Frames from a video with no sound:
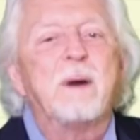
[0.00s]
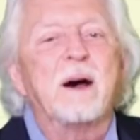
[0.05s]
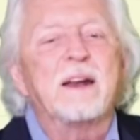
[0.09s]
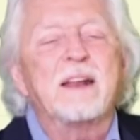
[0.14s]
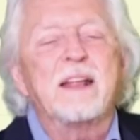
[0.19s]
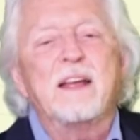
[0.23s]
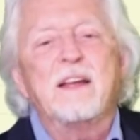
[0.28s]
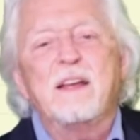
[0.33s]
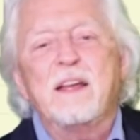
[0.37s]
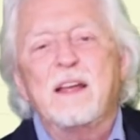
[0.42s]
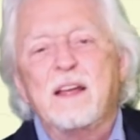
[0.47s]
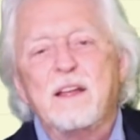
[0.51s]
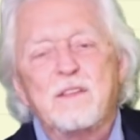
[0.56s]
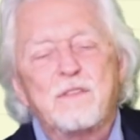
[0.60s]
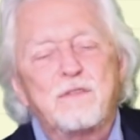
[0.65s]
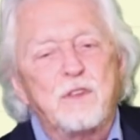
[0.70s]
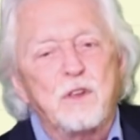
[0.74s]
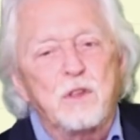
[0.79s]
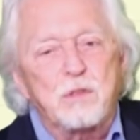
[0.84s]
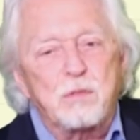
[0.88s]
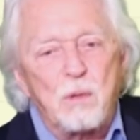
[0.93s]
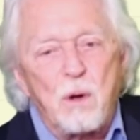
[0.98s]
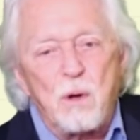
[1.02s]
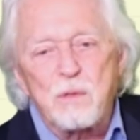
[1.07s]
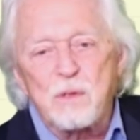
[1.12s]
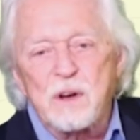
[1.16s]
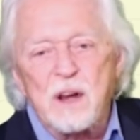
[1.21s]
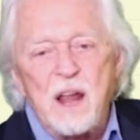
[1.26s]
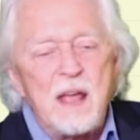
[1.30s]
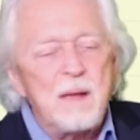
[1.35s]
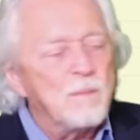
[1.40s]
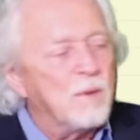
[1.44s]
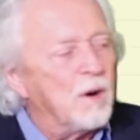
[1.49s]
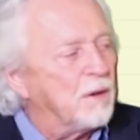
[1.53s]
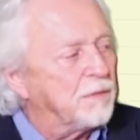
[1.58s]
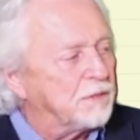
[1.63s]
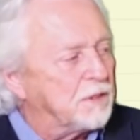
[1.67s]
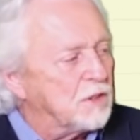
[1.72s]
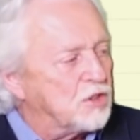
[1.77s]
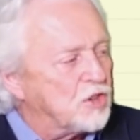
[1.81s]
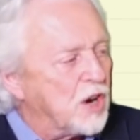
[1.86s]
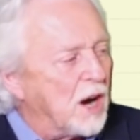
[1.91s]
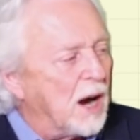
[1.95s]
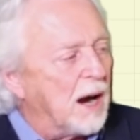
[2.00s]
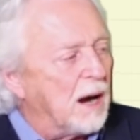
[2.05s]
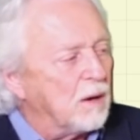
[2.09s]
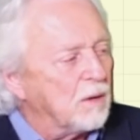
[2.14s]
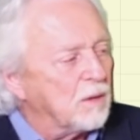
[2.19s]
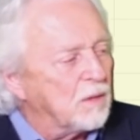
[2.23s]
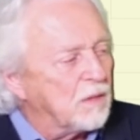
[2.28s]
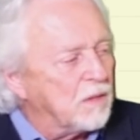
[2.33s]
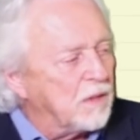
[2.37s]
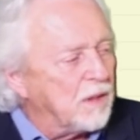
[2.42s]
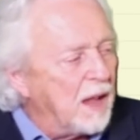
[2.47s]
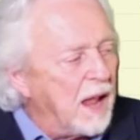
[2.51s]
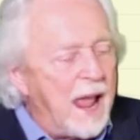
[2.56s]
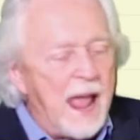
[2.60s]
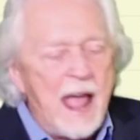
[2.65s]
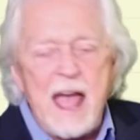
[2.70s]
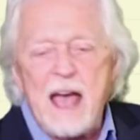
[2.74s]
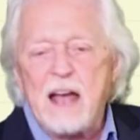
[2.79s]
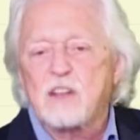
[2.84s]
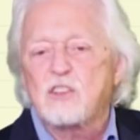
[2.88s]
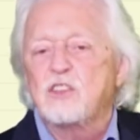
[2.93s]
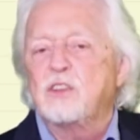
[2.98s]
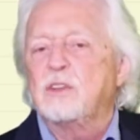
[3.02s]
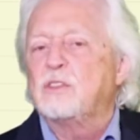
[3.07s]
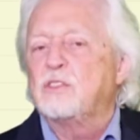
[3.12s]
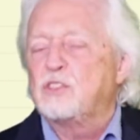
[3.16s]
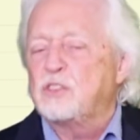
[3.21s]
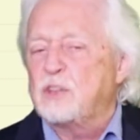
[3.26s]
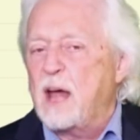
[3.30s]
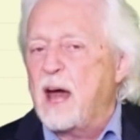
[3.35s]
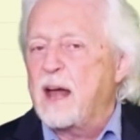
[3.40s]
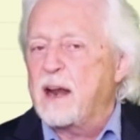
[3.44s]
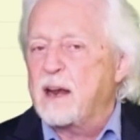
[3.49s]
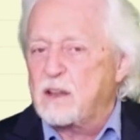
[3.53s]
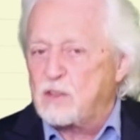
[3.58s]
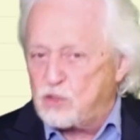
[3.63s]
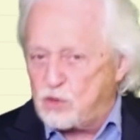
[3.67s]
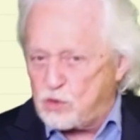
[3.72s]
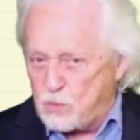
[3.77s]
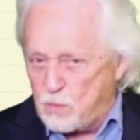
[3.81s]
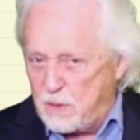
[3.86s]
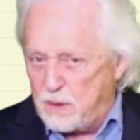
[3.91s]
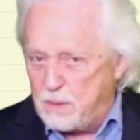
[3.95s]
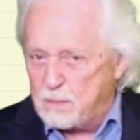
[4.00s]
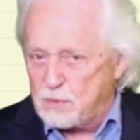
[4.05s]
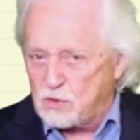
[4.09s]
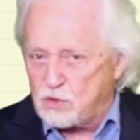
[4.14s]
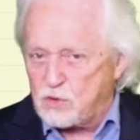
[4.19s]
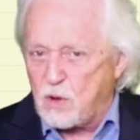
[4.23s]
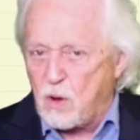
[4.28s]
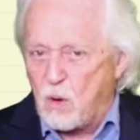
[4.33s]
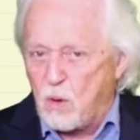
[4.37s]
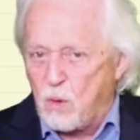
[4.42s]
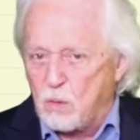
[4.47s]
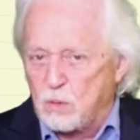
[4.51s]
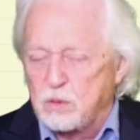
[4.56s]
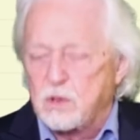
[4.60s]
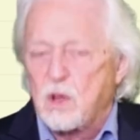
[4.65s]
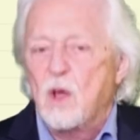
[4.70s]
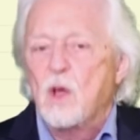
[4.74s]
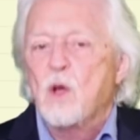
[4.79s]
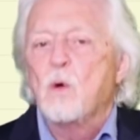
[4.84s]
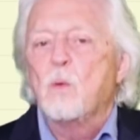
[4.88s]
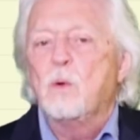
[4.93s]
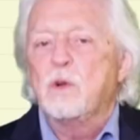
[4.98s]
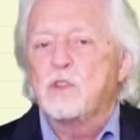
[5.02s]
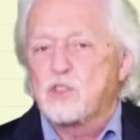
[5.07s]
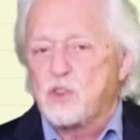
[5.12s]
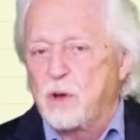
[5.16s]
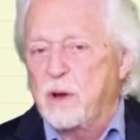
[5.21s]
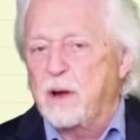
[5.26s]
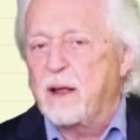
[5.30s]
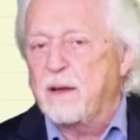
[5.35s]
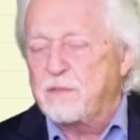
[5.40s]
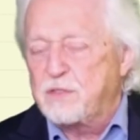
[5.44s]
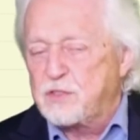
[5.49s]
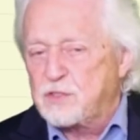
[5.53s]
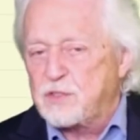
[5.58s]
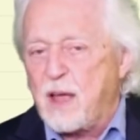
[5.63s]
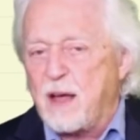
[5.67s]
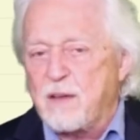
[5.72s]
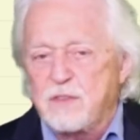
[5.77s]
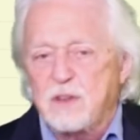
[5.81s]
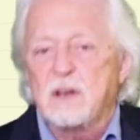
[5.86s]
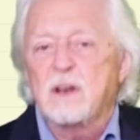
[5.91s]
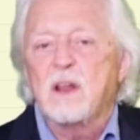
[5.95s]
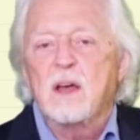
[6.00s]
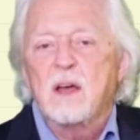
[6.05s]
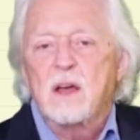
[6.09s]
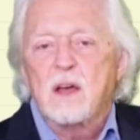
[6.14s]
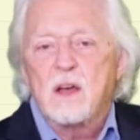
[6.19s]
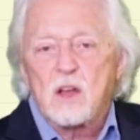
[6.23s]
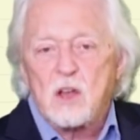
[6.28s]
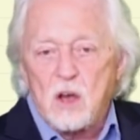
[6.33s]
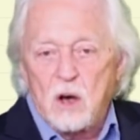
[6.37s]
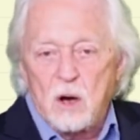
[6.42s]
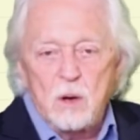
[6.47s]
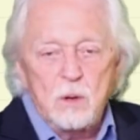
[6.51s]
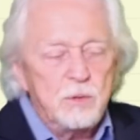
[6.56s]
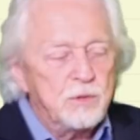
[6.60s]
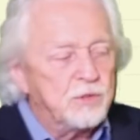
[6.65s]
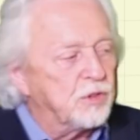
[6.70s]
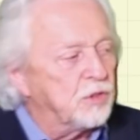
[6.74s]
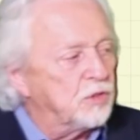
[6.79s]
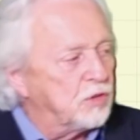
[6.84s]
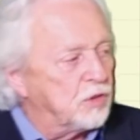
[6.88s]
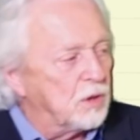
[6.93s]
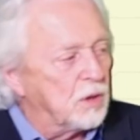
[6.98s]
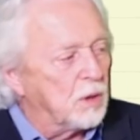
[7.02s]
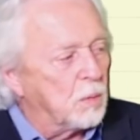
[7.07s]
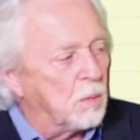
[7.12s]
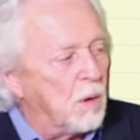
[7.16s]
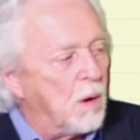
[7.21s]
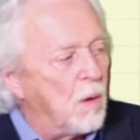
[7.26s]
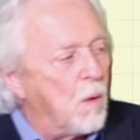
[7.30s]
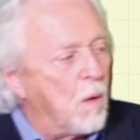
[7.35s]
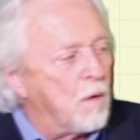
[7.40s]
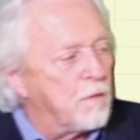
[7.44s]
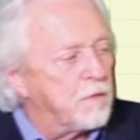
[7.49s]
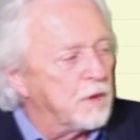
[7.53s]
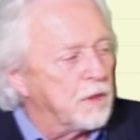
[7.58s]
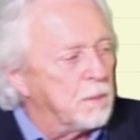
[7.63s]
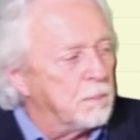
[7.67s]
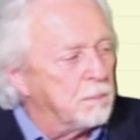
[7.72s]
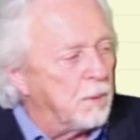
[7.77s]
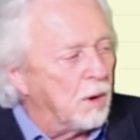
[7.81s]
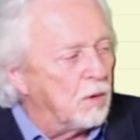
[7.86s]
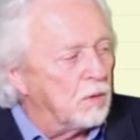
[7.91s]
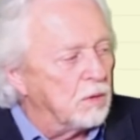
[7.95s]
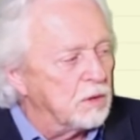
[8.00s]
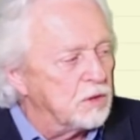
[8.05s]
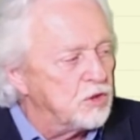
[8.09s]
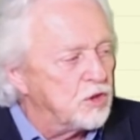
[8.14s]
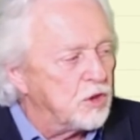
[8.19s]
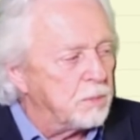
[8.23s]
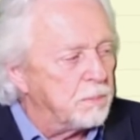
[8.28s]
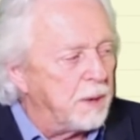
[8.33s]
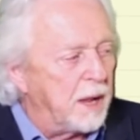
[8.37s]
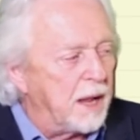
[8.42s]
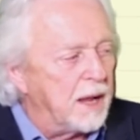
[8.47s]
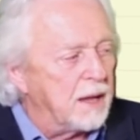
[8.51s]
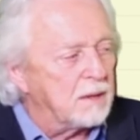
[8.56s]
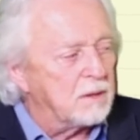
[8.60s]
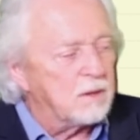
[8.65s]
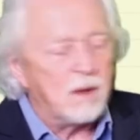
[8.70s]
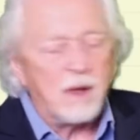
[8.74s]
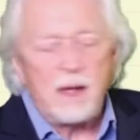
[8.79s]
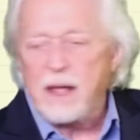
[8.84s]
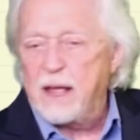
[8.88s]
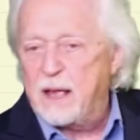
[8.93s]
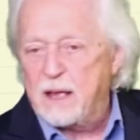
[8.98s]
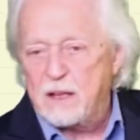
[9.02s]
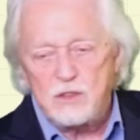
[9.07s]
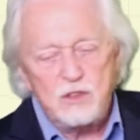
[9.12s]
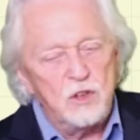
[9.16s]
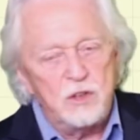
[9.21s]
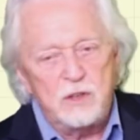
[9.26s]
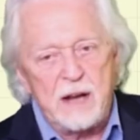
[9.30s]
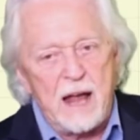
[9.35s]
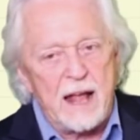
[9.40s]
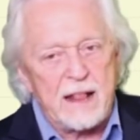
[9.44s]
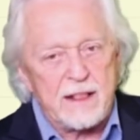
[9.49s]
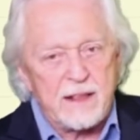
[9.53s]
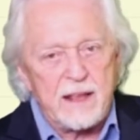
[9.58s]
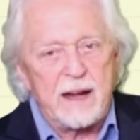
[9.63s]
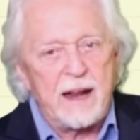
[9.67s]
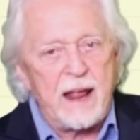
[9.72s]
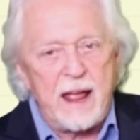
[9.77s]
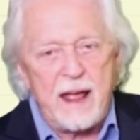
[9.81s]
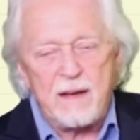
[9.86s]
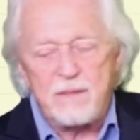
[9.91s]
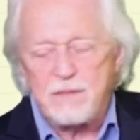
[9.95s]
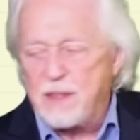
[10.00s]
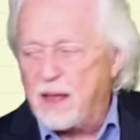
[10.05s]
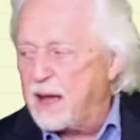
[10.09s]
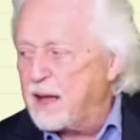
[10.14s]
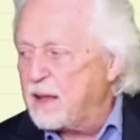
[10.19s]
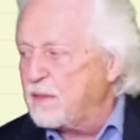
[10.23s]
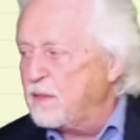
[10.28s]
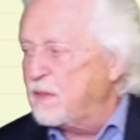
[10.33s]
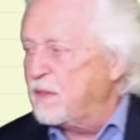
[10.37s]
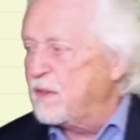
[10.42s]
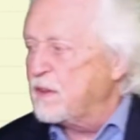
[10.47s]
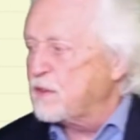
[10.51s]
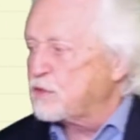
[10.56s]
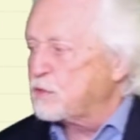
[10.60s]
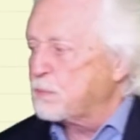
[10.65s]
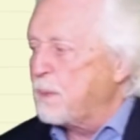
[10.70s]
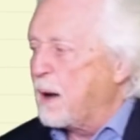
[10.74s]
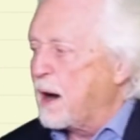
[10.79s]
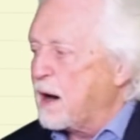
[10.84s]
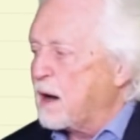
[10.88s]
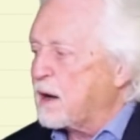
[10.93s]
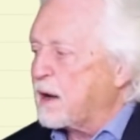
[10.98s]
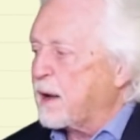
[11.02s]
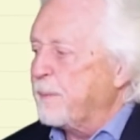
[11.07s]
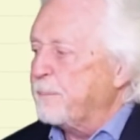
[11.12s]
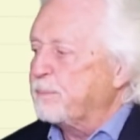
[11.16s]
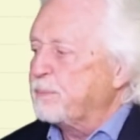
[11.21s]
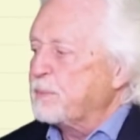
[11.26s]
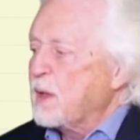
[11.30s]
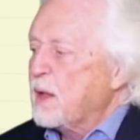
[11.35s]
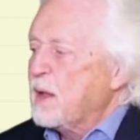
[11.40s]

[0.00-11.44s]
but if you throw the name off the chart, the action's not extreme as gold, which could have 7 closes in a row over the Bollinger Band, and you're not going to have that in this market.